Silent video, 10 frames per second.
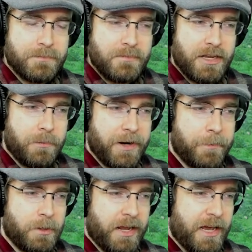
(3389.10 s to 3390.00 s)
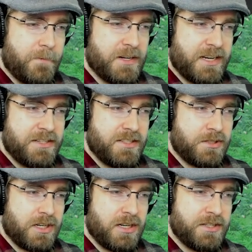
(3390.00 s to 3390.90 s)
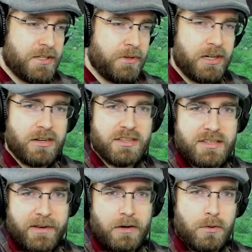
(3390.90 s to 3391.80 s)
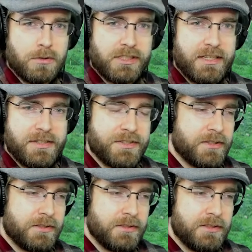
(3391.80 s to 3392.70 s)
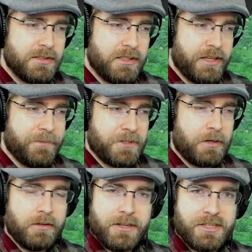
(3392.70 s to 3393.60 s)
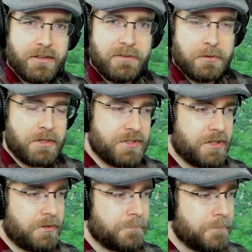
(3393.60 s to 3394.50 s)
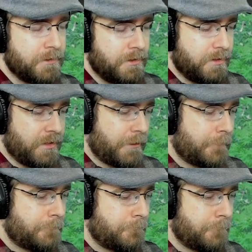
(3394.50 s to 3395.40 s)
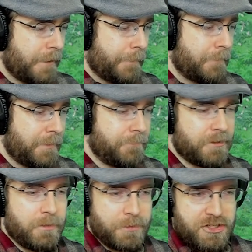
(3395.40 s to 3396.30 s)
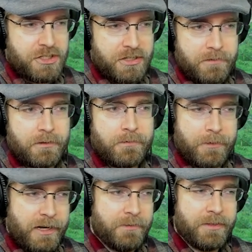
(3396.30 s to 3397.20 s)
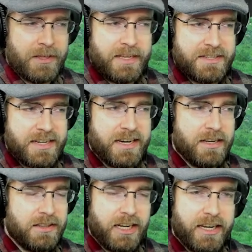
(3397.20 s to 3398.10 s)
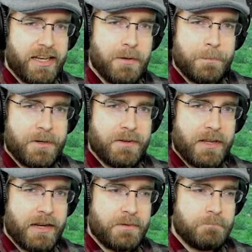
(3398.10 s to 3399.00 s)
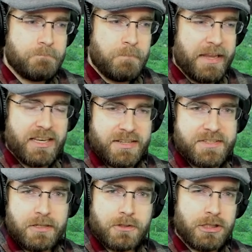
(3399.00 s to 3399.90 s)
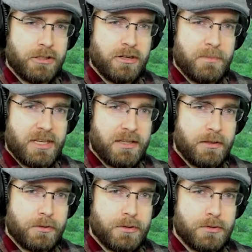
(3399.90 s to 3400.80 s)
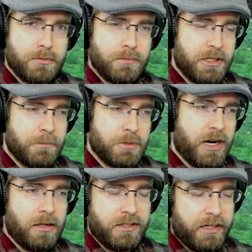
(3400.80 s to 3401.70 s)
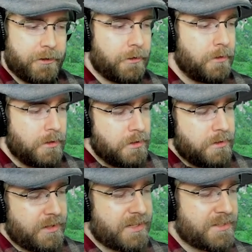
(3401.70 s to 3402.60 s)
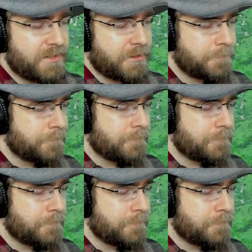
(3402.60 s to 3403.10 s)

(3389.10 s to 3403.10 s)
in a way where it advertises your content regardless of how old it is, if it's relevant to the viewer. So I'm very appreciative of everything that's kind of lining up and making itself clear to me through trial and error that